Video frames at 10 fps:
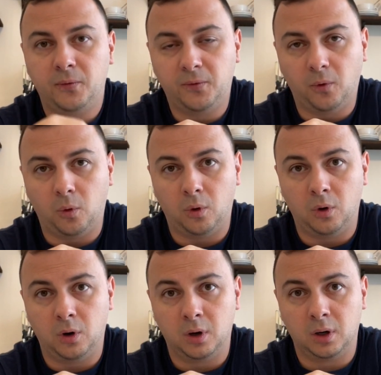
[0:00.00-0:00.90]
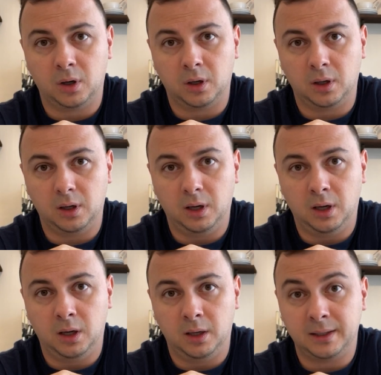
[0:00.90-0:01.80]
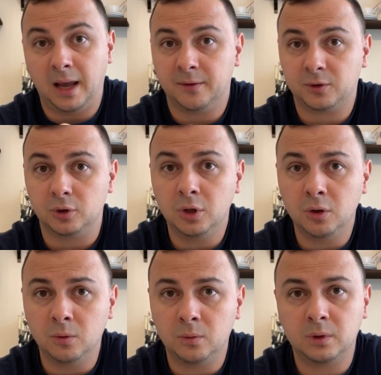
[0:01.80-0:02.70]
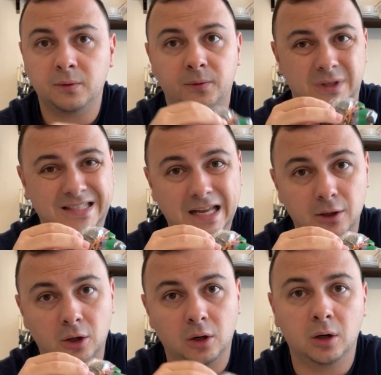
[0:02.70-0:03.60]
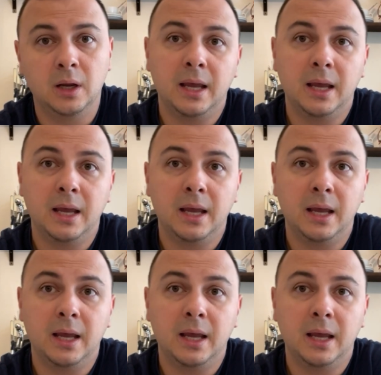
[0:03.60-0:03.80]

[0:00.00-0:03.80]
for an afternoon, for dinner,